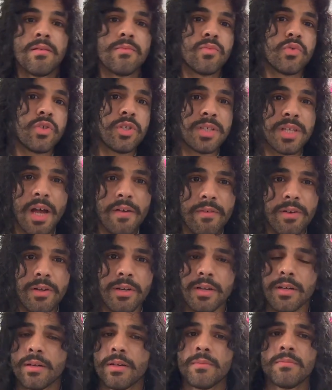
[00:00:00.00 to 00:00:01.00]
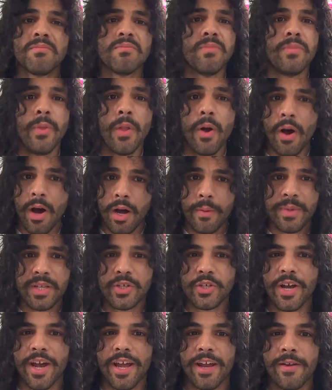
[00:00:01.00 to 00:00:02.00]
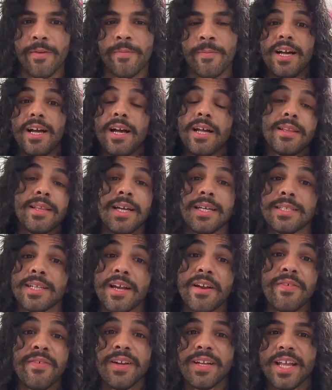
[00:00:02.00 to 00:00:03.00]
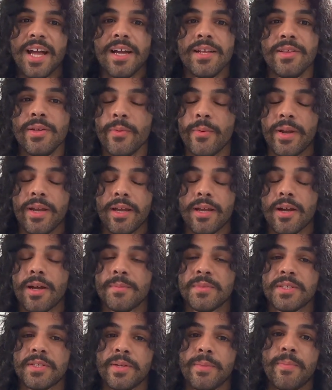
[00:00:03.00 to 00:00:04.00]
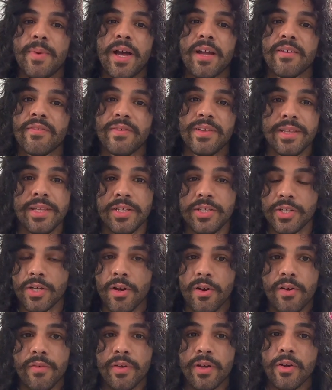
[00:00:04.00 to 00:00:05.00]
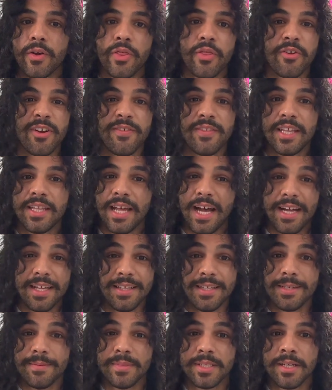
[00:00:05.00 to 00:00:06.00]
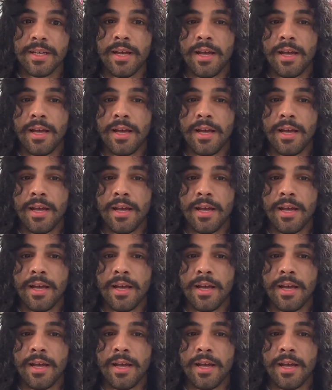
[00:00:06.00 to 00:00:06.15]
Just have a look. No harm in trying. And that's everything that I do when it comes to buying vintage clothing or thrifted items.